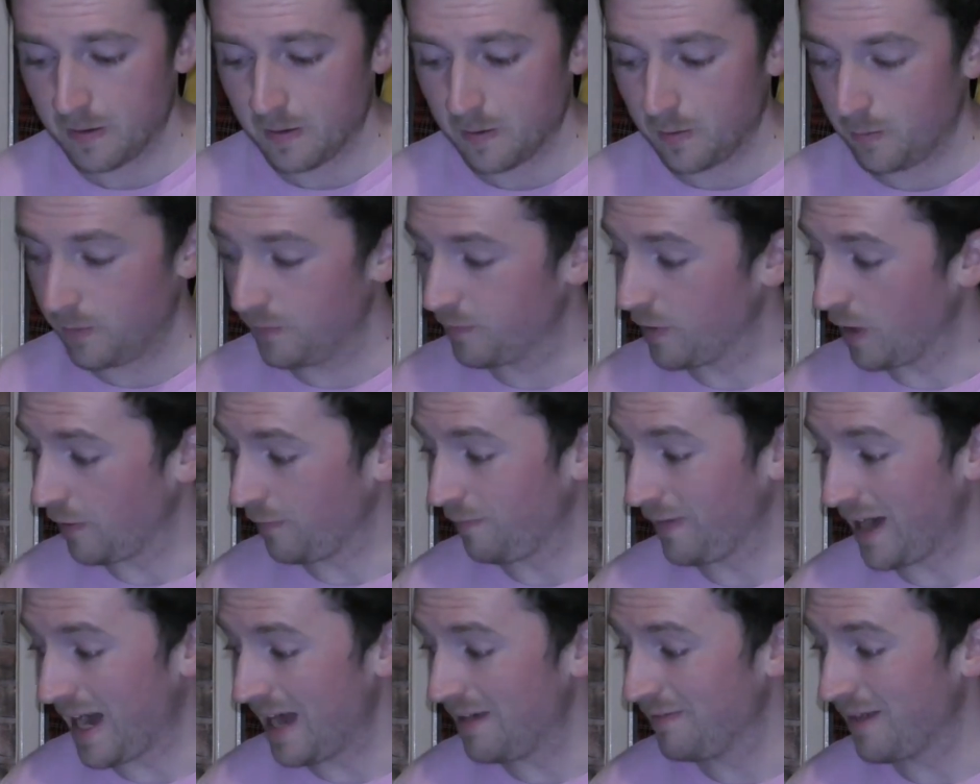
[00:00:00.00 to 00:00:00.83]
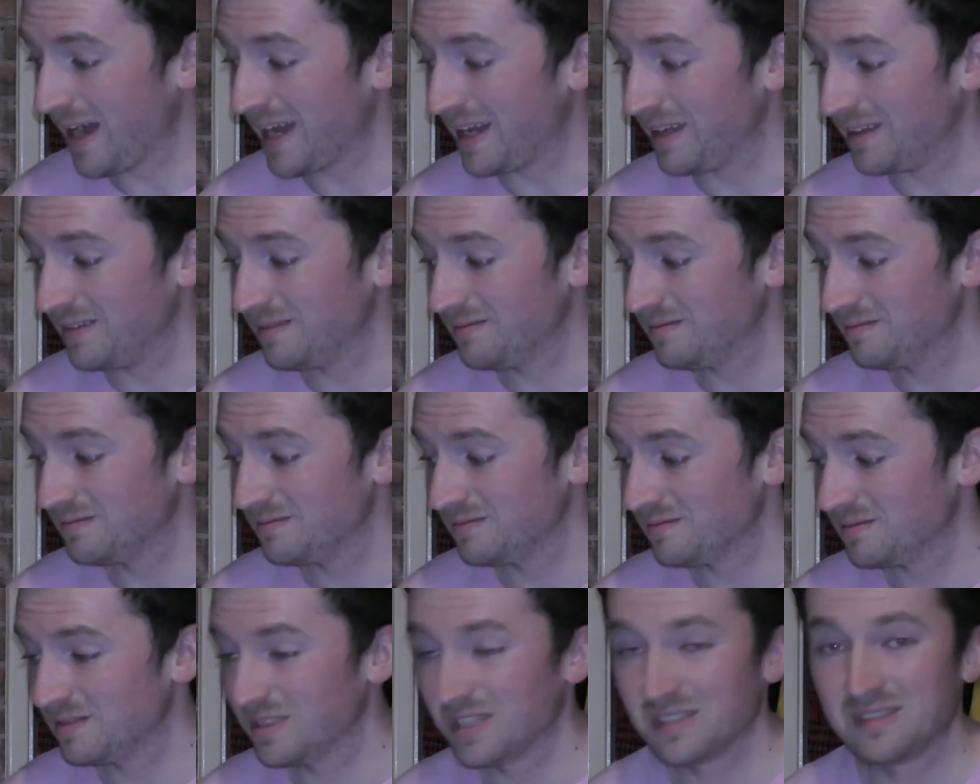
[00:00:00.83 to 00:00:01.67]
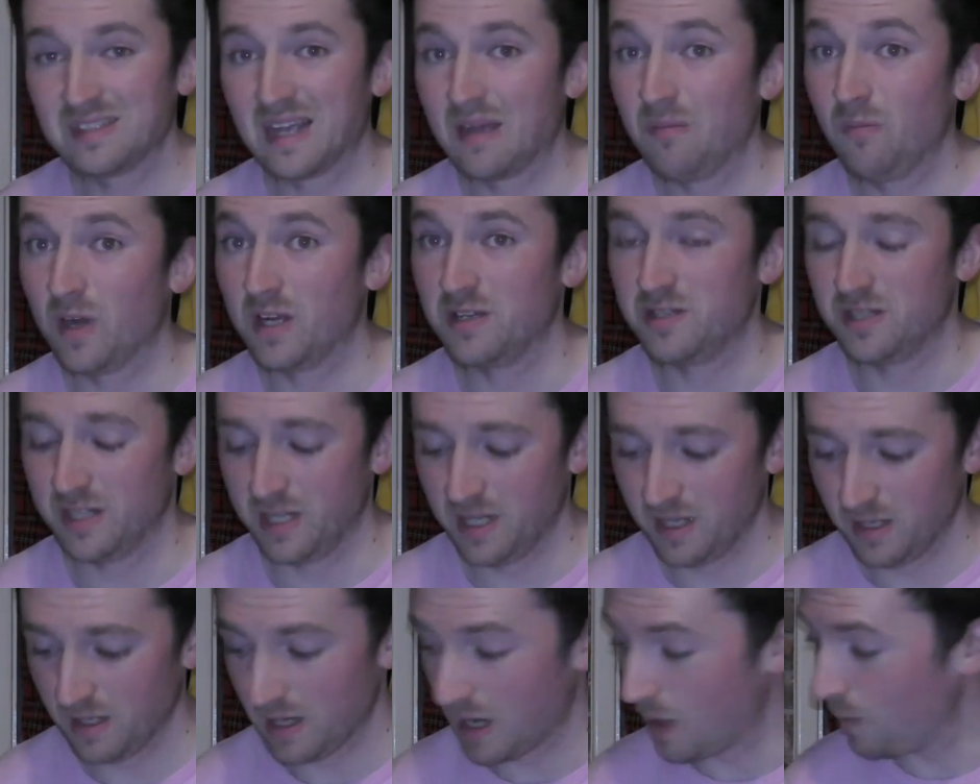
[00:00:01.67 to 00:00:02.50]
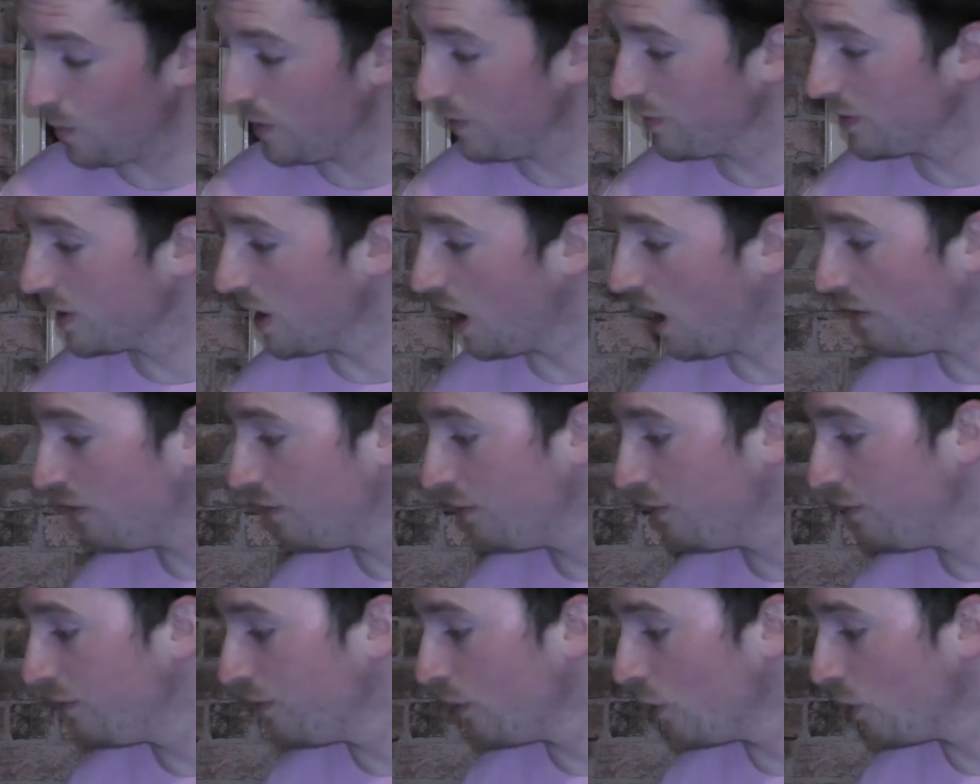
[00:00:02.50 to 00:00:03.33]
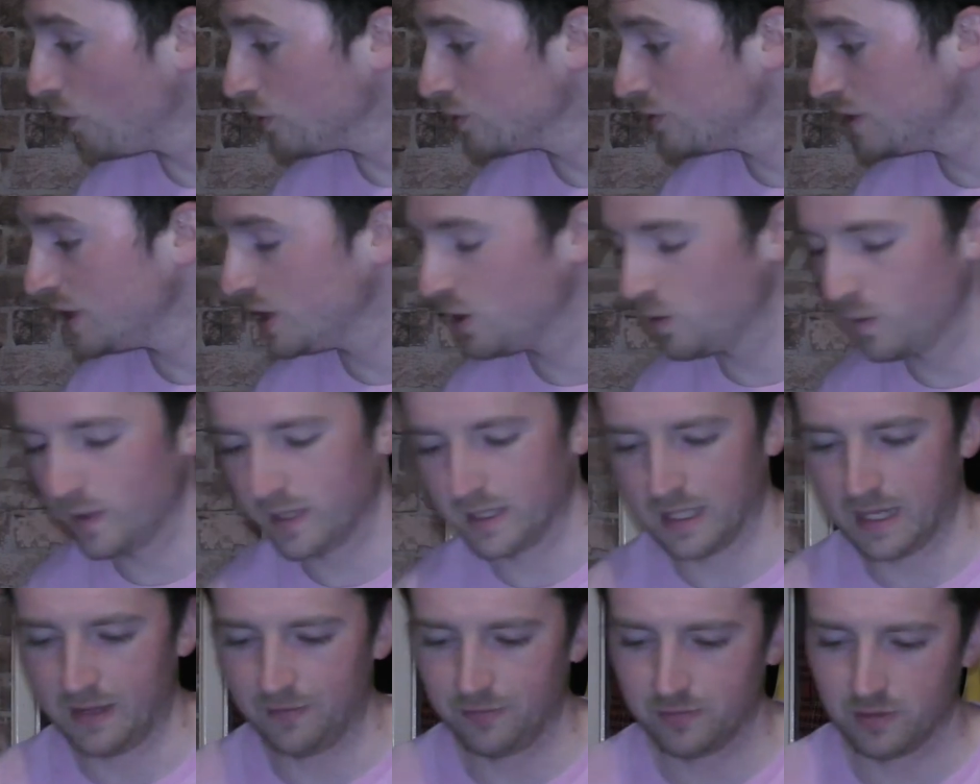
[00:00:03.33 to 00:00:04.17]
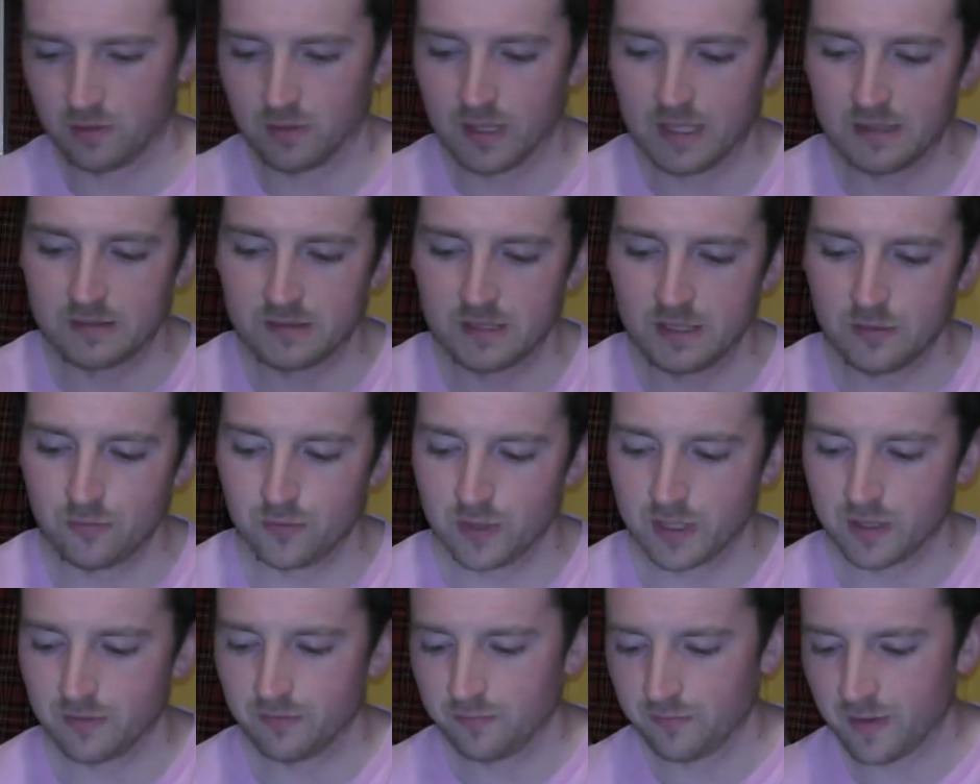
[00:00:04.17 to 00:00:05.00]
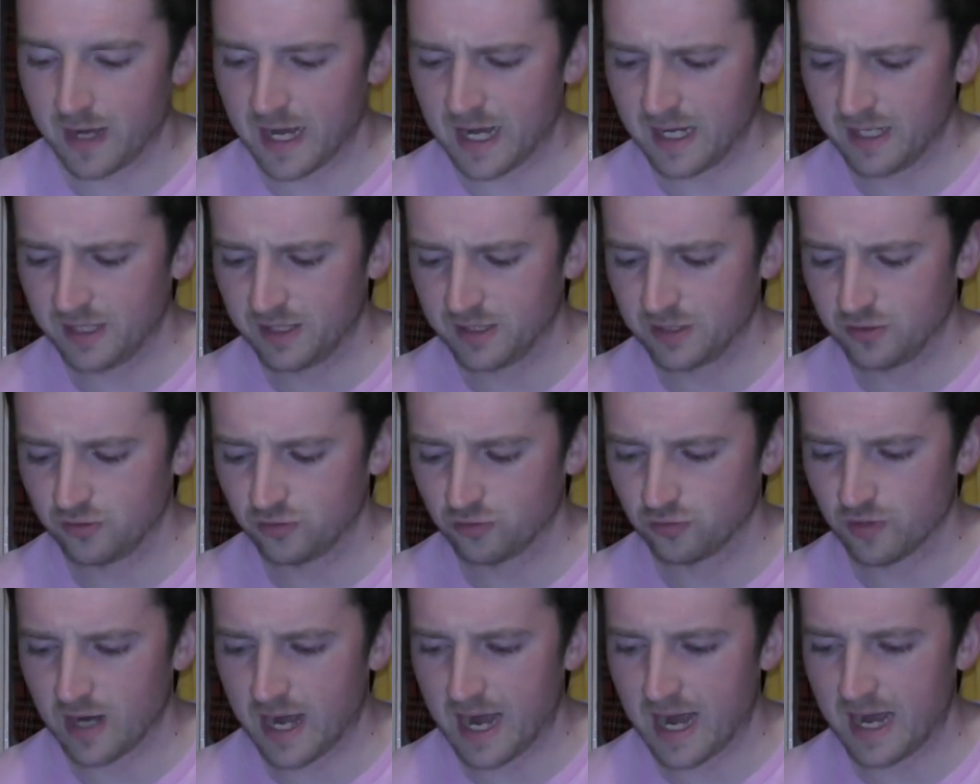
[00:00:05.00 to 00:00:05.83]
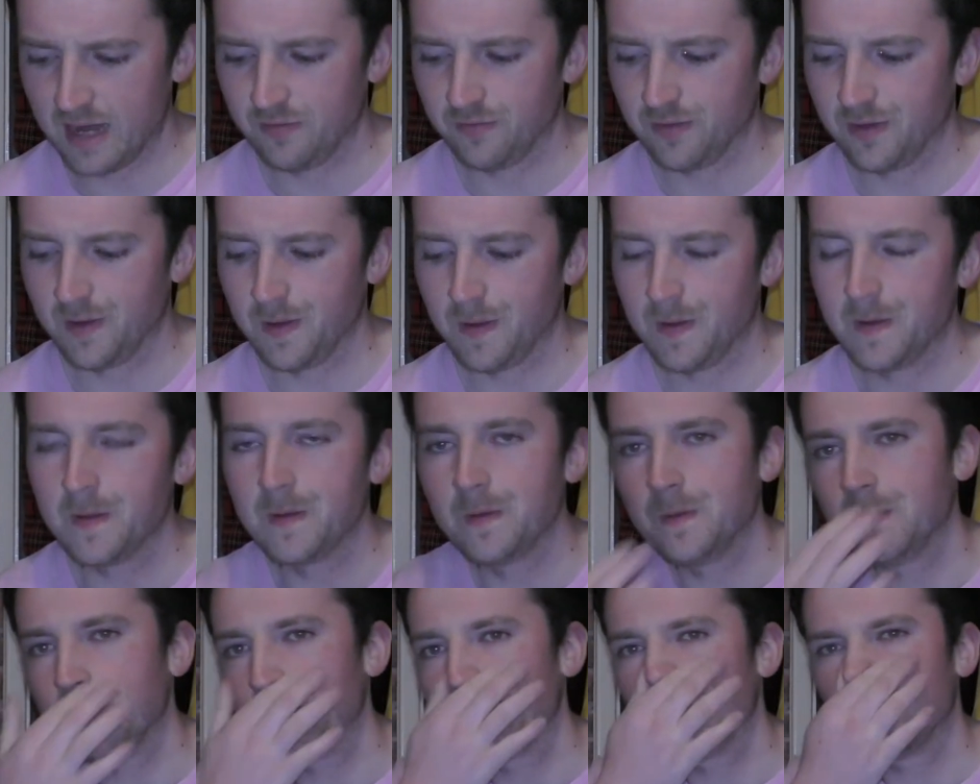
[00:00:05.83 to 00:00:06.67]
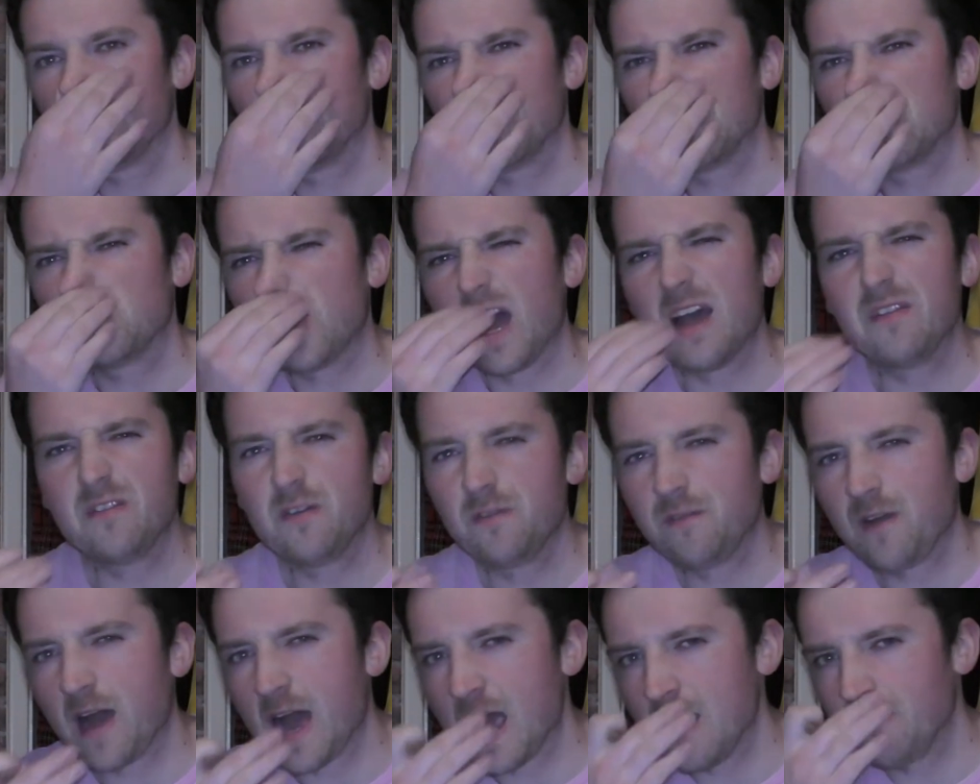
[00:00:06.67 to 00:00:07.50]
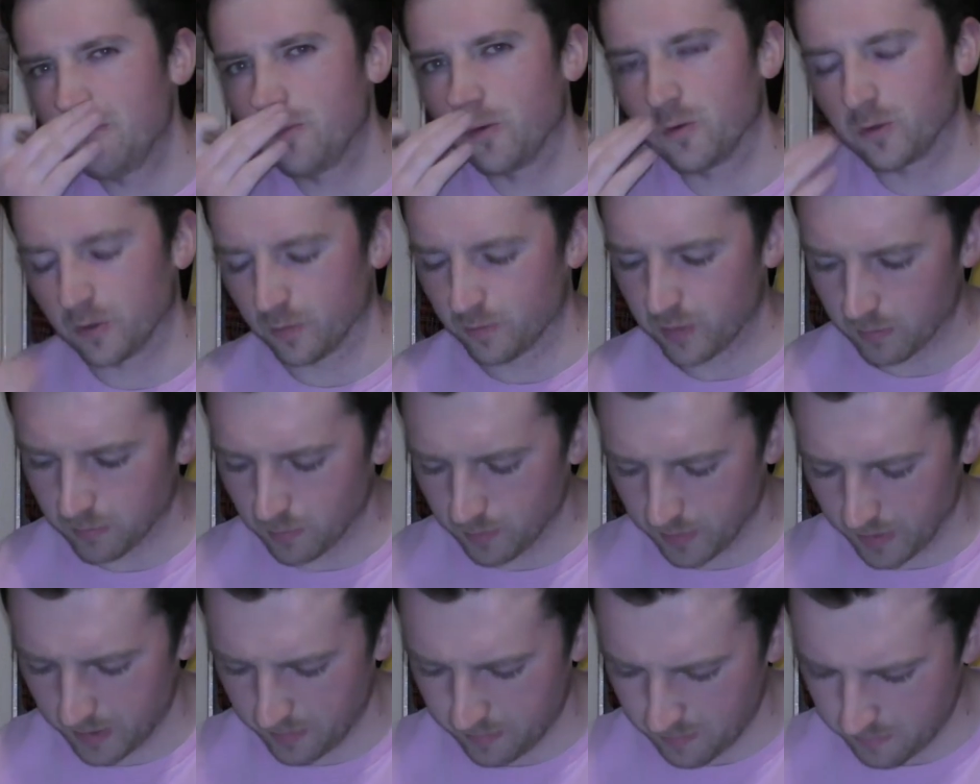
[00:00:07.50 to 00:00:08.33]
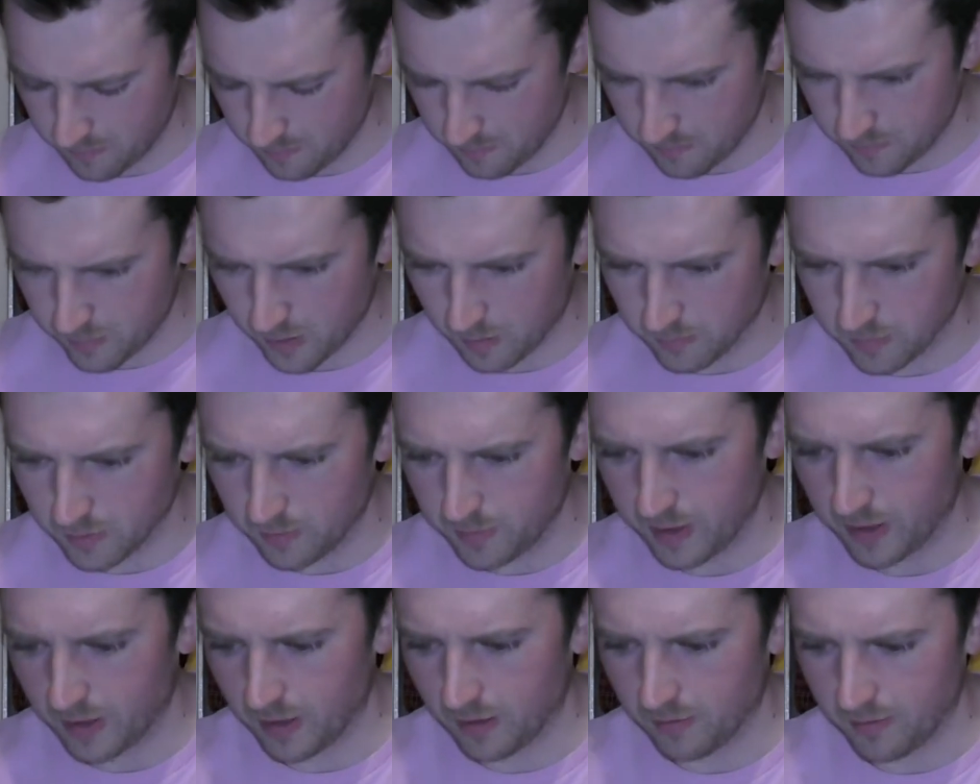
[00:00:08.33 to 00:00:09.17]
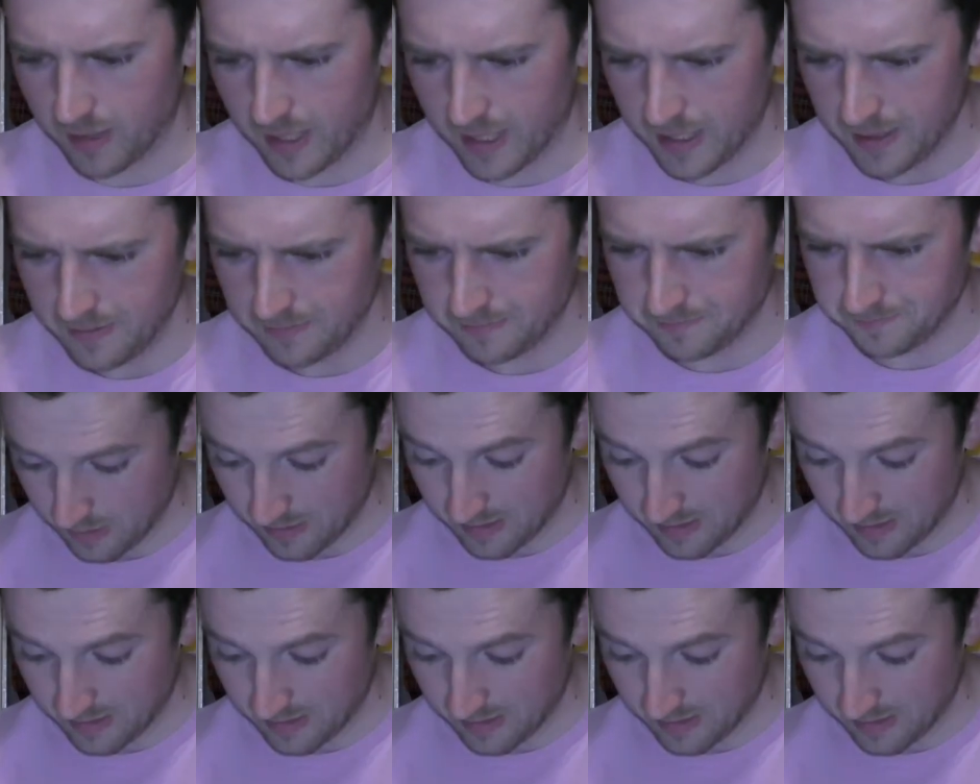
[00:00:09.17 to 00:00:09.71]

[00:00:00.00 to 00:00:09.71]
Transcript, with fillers: We've got 5 iron to sand wedge here and we've got 40 quid left, so let's see if we can find a driver 5 wood will probably be all right.